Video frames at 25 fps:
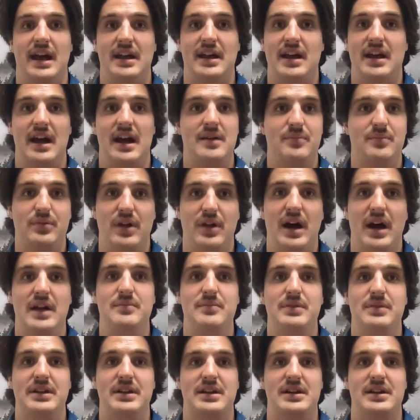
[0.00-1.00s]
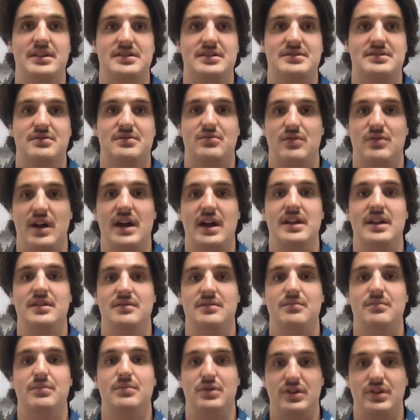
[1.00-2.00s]
I applied because
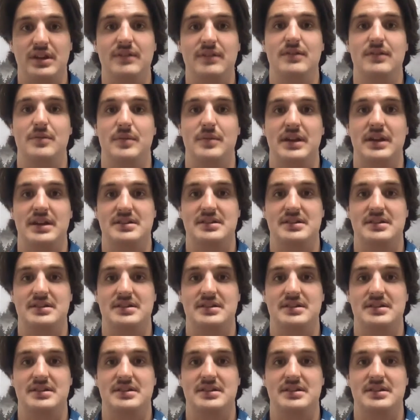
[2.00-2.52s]
Ryan believed in me.